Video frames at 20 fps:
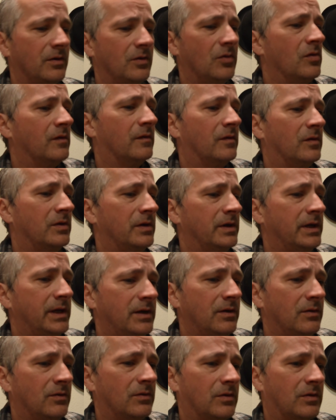over
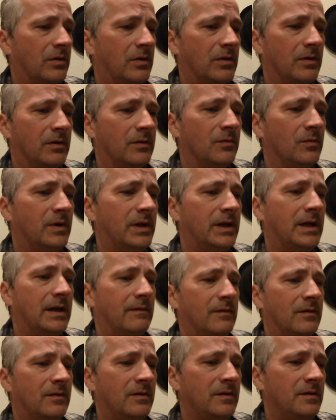it or
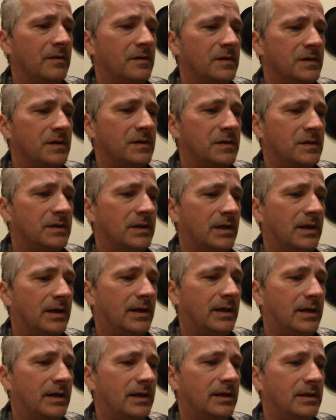whatever. It's just
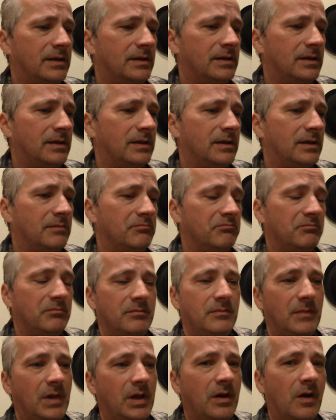uh,
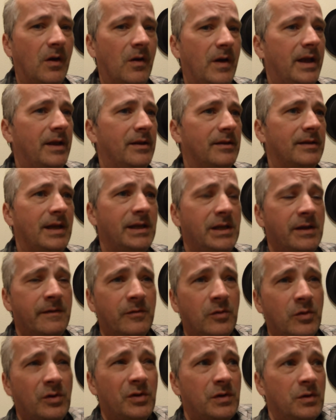you know, and thank you
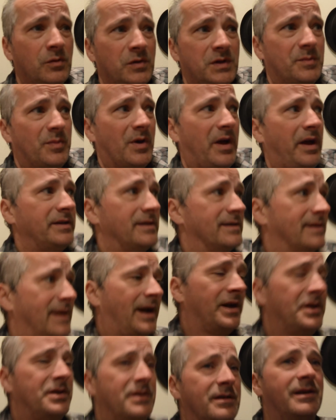for your responses.
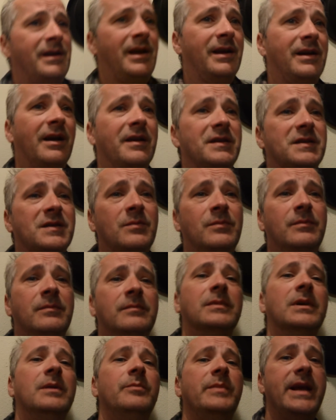Actually, I got some
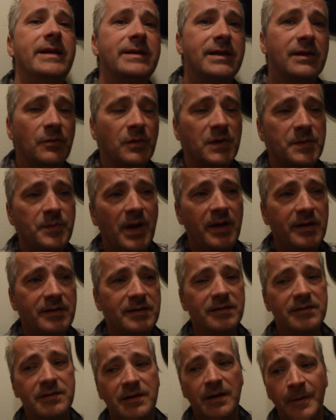amazing
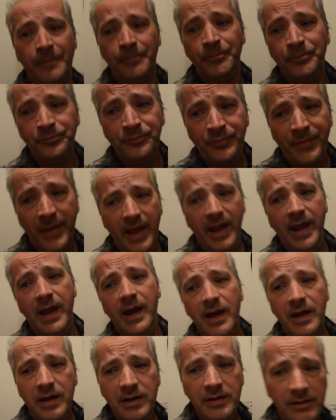responses,
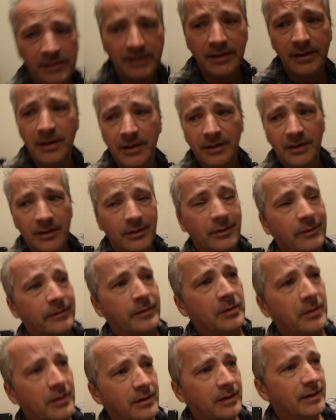and
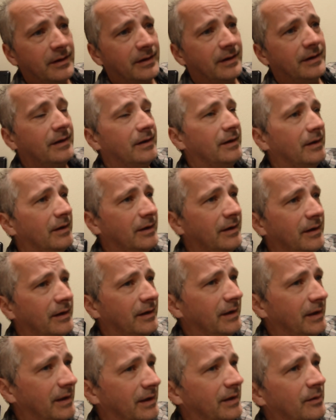for
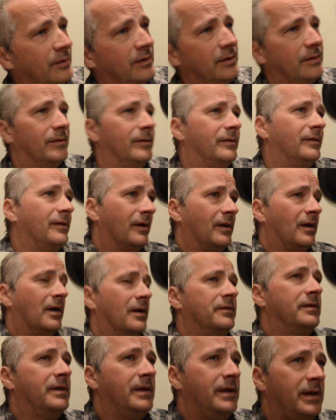uh,
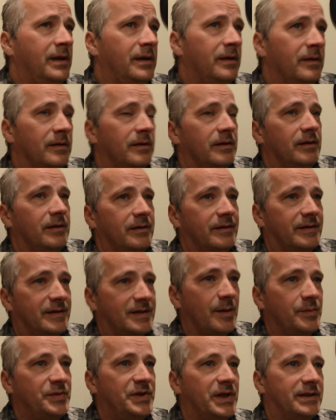on the
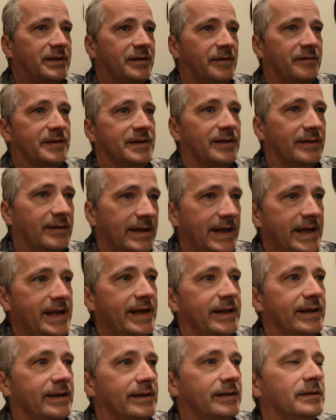subject of
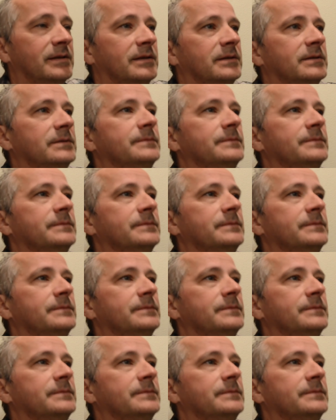deleting,